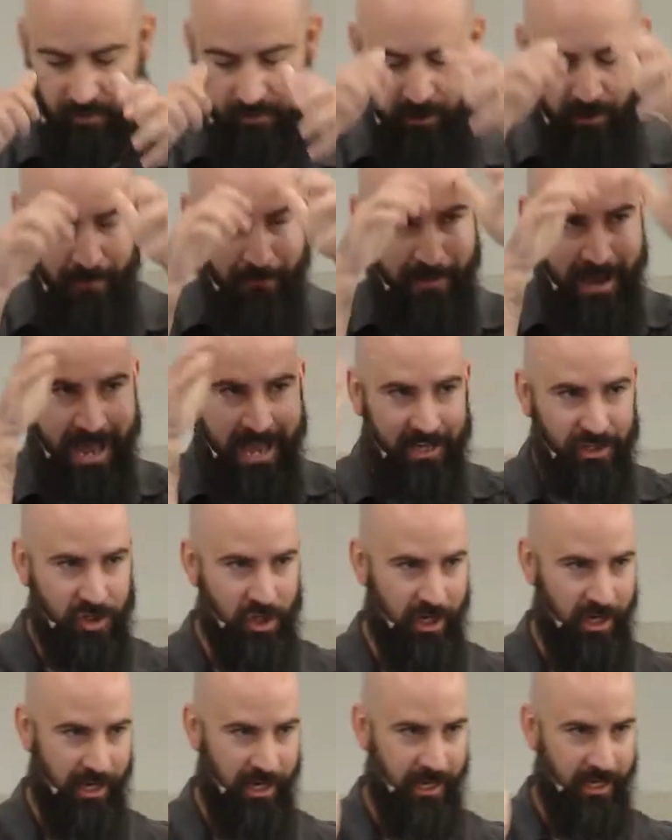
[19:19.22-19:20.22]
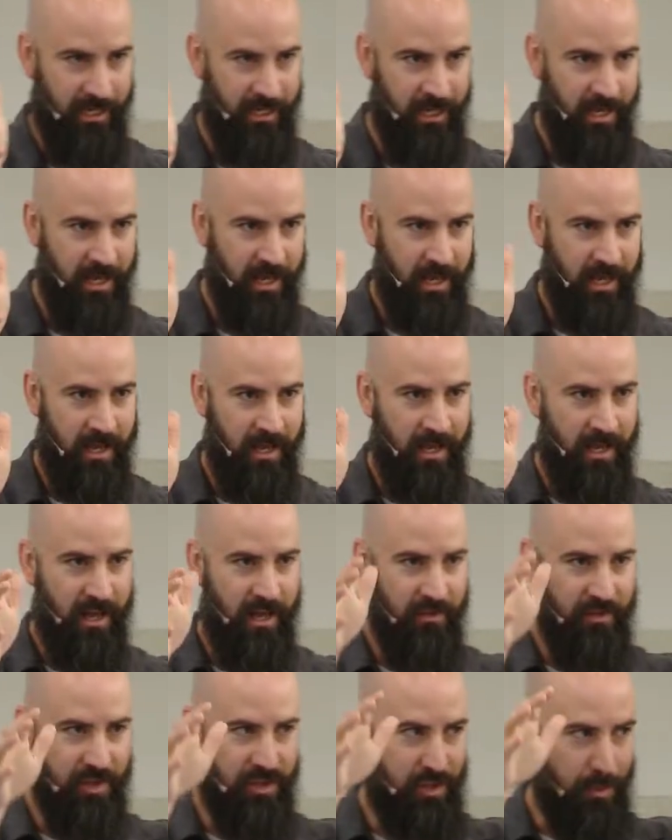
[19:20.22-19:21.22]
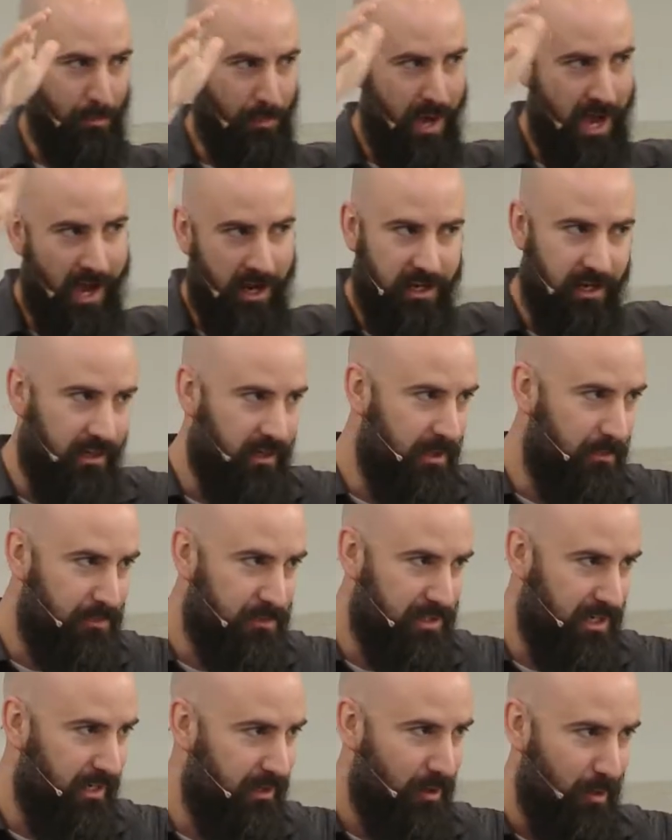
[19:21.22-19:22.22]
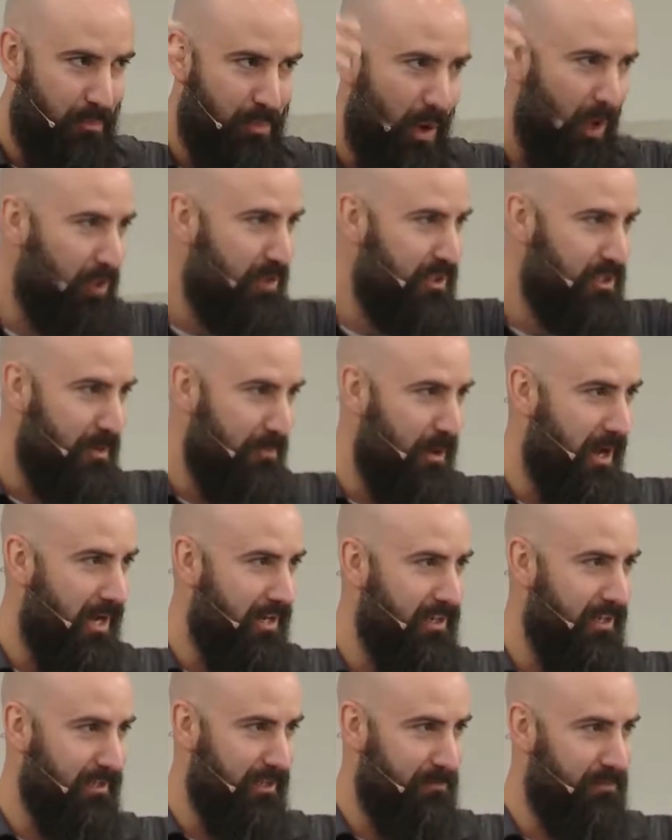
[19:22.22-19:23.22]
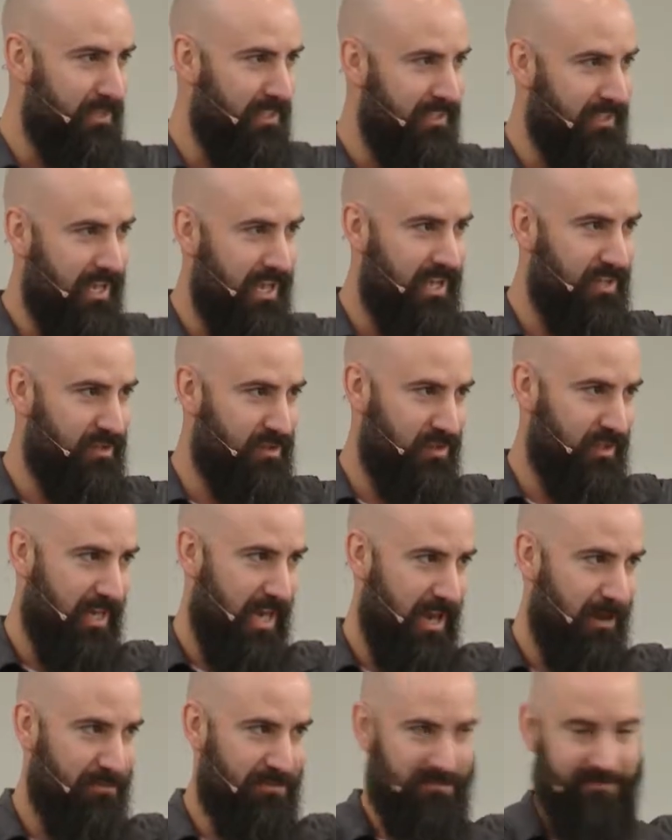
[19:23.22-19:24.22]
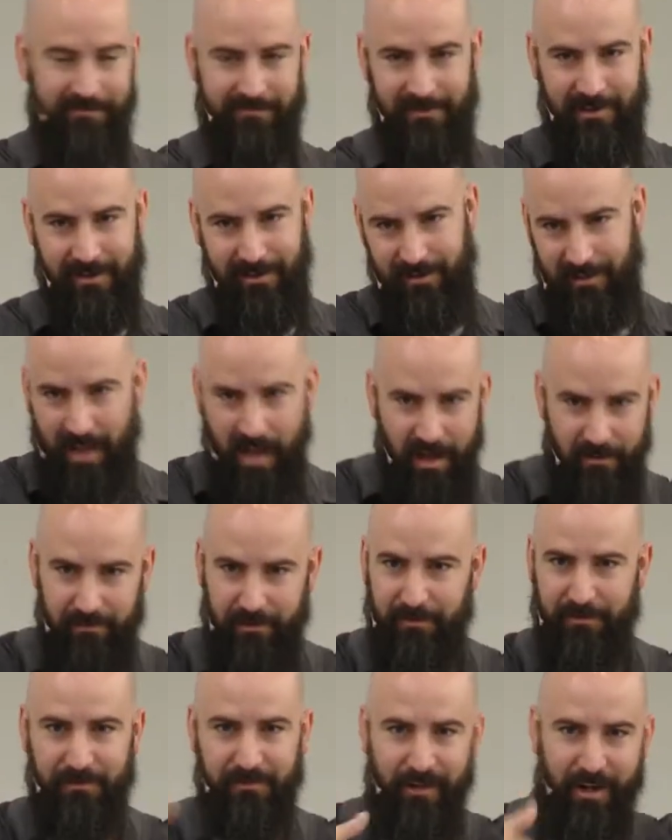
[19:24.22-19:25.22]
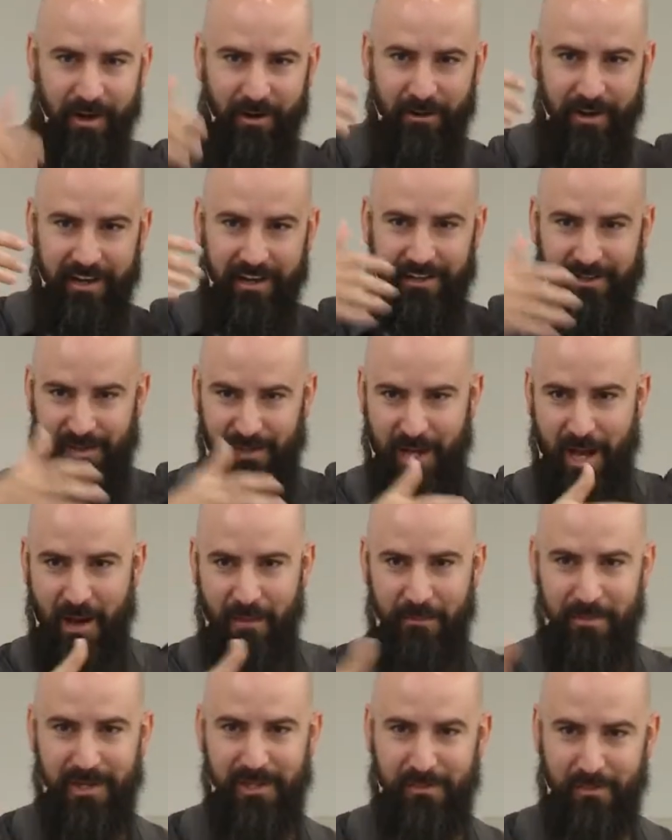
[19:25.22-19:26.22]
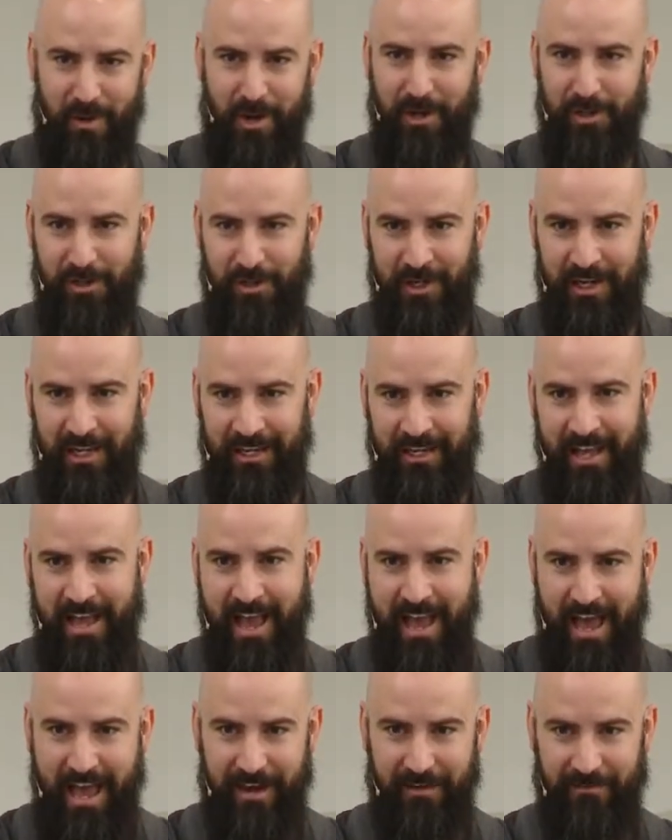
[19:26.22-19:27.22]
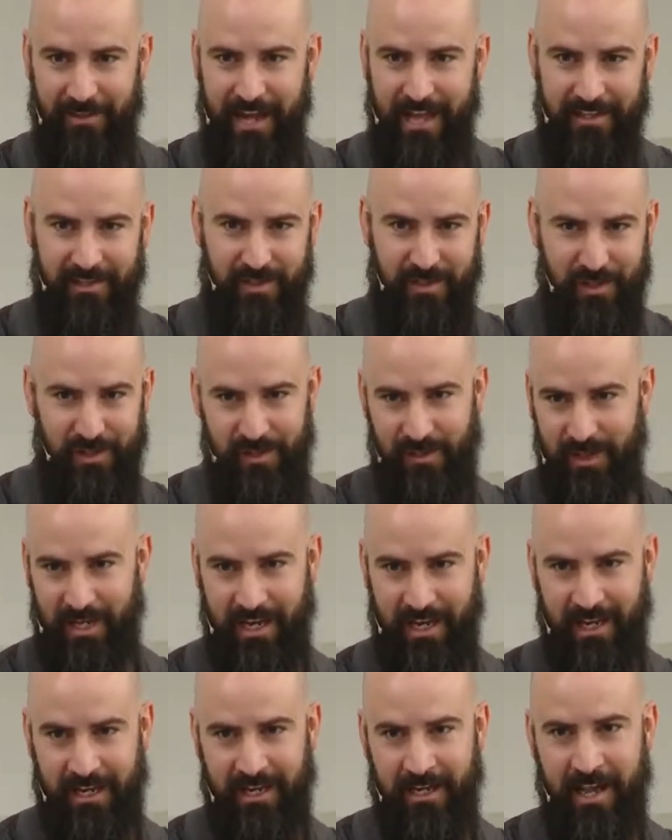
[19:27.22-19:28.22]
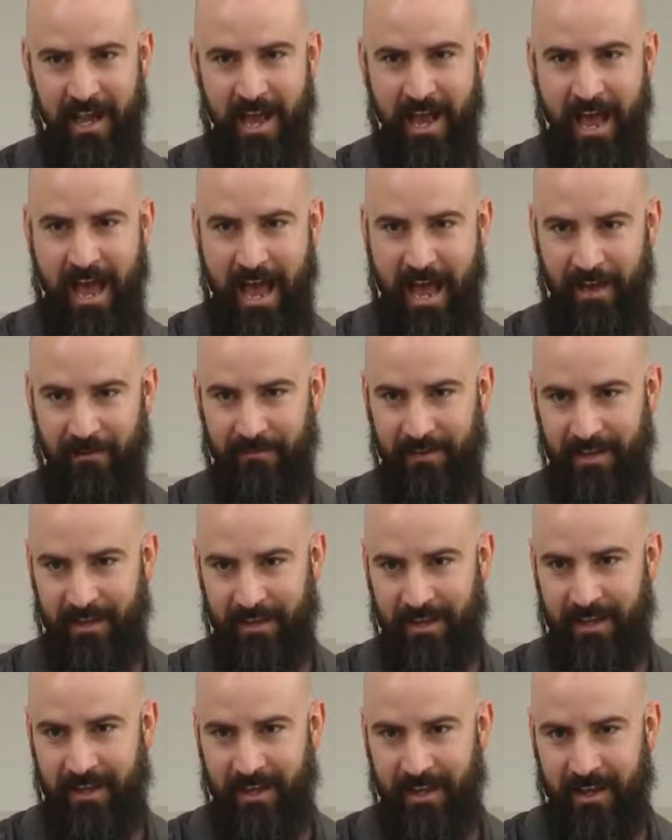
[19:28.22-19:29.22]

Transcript: They're imagining this apocalyptic or post apocalyptic landscape lava flowing, zombies marching, and if that's the scene, having